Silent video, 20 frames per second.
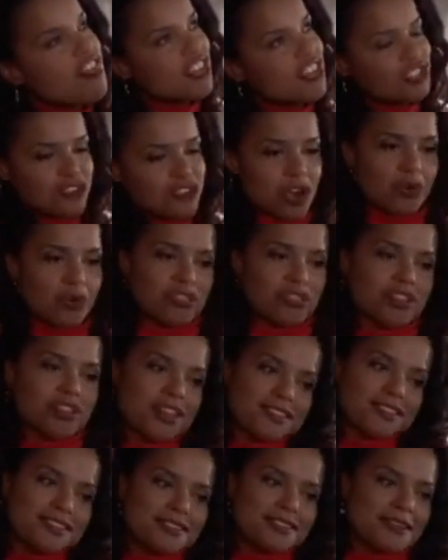Then do you know what the
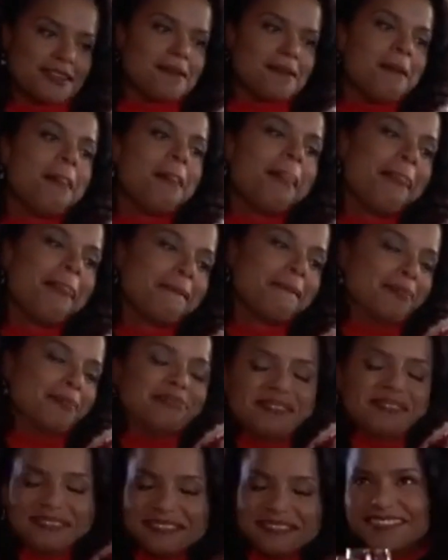klutz did?
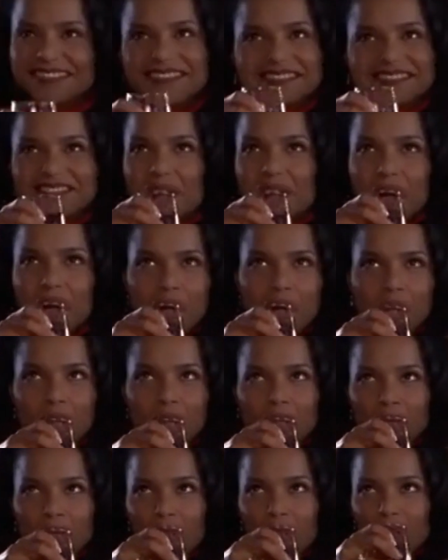
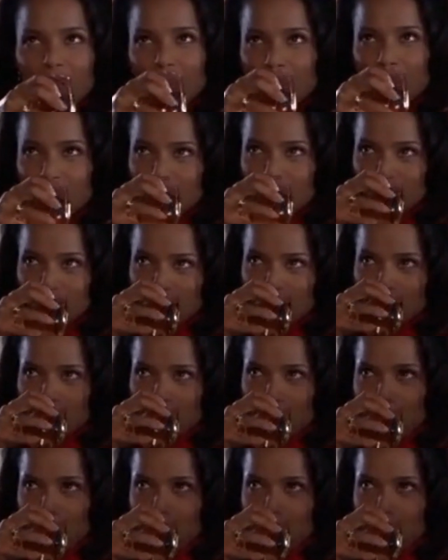No, and I